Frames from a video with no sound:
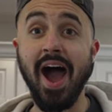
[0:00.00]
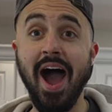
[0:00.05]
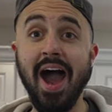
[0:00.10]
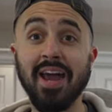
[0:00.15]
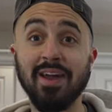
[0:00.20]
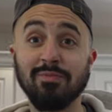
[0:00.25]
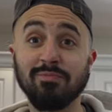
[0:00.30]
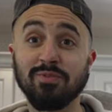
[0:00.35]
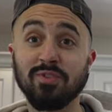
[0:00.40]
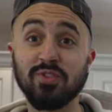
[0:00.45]

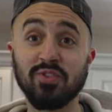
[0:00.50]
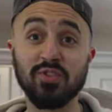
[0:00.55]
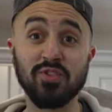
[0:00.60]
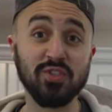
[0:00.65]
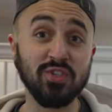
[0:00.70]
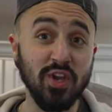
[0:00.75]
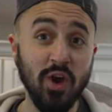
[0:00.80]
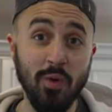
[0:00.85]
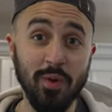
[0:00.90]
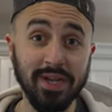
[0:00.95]
I am
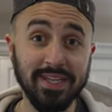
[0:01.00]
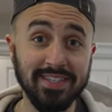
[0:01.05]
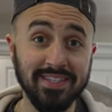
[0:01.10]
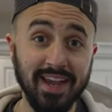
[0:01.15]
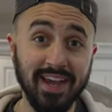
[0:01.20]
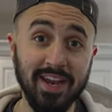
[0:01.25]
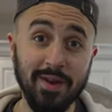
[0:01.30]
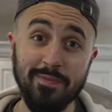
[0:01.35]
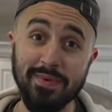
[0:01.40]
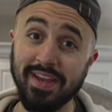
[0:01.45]
so
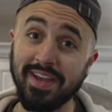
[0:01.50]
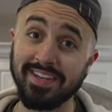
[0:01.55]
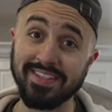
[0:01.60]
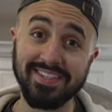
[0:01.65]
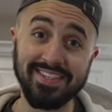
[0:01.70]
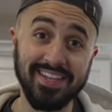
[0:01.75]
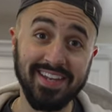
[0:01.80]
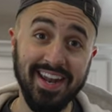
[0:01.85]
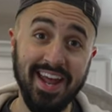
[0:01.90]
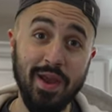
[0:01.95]
excited
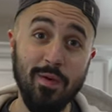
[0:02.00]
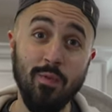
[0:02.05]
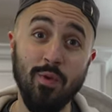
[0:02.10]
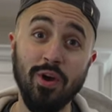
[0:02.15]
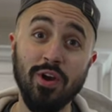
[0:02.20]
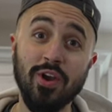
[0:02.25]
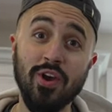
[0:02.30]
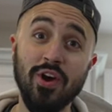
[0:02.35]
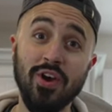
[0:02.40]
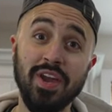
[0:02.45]
because today
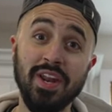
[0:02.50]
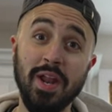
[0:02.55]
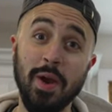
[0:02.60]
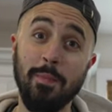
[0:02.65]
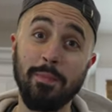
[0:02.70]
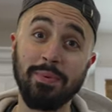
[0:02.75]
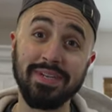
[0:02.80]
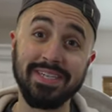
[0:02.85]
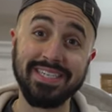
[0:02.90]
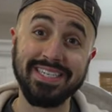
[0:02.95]
we're cooking
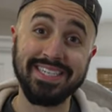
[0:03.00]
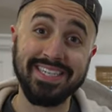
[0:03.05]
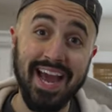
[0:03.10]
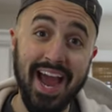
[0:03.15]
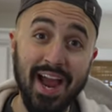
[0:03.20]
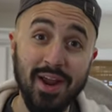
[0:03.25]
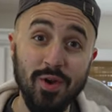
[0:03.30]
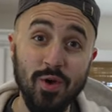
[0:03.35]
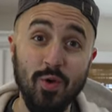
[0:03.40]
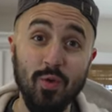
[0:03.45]
up
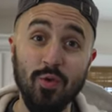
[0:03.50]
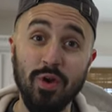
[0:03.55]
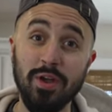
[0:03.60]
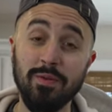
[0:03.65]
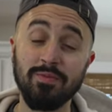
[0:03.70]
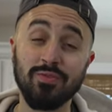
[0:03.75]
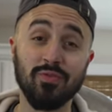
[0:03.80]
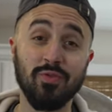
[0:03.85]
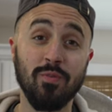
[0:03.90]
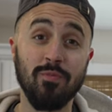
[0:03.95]
dino
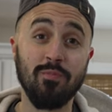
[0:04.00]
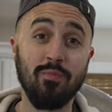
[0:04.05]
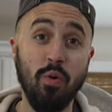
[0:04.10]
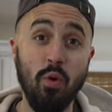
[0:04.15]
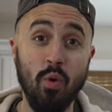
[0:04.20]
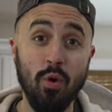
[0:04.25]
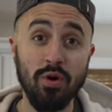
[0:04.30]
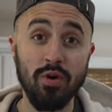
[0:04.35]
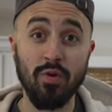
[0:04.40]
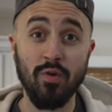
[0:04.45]
ribs from
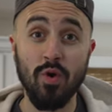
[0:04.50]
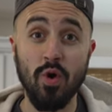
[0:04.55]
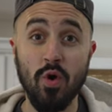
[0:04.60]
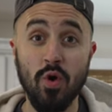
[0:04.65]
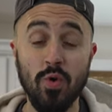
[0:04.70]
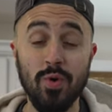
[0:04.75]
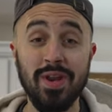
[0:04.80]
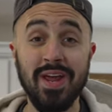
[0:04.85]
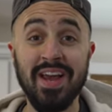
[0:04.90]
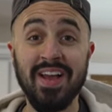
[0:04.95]
Porter
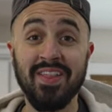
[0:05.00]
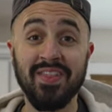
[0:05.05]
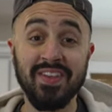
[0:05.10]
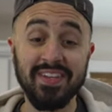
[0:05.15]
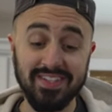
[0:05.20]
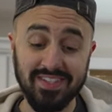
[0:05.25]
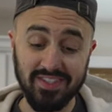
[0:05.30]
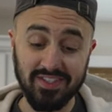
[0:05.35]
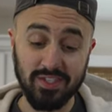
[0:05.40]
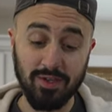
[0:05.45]
Road.
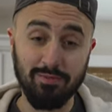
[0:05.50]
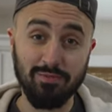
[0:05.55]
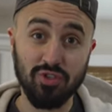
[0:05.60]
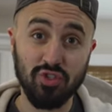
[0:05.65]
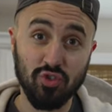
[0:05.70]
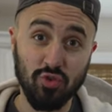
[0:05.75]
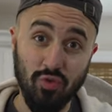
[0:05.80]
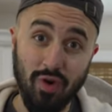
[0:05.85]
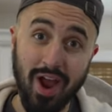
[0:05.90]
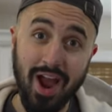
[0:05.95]
This is some
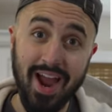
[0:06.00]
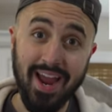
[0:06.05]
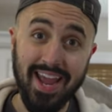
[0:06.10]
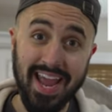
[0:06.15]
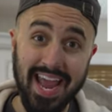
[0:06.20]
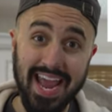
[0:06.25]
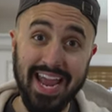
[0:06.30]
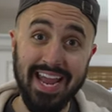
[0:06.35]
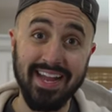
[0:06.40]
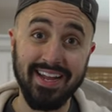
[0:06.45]

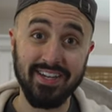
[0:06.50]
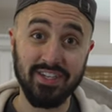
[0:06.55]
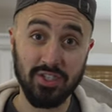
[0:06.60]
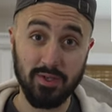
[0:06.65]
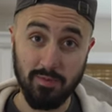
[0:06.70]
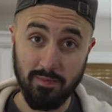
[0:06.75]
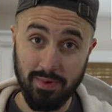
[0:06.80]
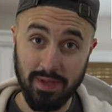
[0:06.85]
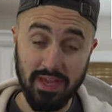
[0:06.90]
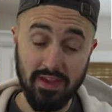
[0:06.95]
dry
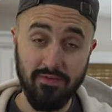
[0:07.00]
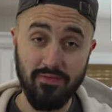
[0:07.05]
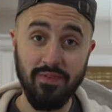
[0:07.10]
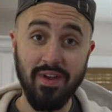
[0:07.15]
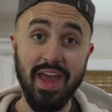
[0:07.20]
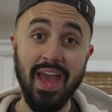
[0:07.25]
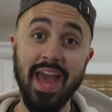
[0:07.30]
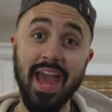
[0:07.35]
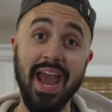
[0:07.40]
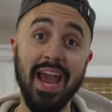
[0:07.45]
aged beef
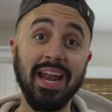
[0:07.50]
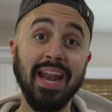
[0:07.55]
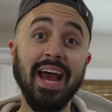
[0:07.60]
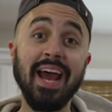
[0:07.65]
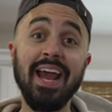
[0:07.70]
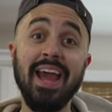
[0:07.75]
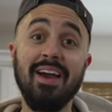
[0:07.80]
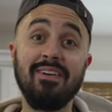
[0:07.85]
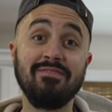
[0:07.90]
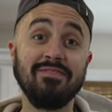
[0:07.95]
and
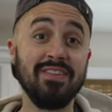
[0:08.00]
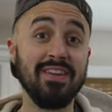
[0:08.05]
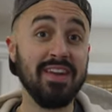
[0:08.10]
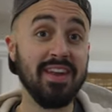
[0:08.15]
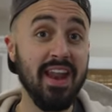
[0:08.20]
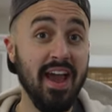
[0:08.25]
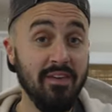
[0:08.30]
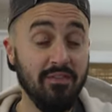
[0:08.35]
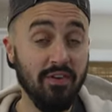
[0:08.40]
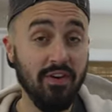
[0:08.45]
I have
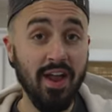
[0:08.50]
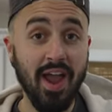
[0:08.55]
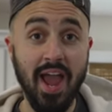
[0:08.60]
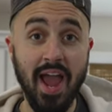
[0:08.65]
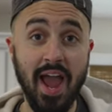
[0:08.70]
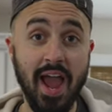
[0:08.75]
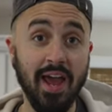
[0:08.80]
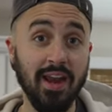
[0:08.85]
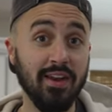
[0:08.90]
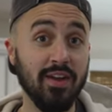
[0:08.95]
never
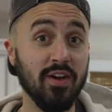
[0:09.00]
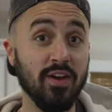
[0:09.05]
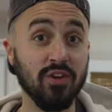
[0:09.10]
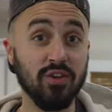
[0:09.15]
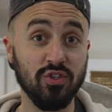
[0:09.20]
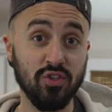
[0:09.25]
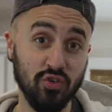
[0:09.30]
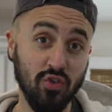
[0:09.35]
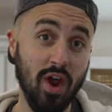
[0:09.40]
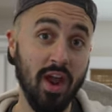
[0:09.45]
had
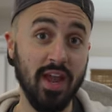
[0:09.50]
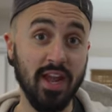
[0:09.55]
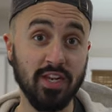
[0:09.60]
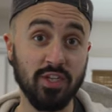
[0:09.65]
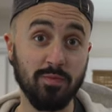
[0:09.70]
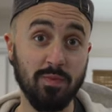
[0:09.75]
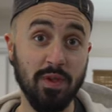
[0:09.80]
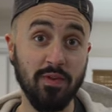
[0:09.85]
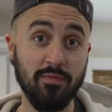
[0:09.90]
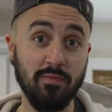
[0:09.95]
dry
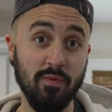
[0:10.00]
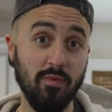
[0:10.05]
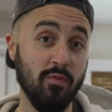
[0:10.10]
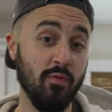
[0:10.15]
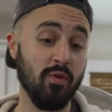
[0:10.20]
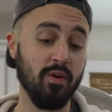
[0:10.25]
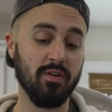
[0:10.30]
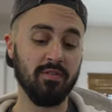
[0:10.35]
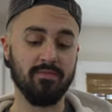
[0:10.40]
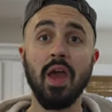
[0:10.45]
aged beef
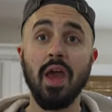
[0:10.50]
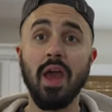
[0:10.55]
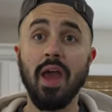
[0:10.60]
before.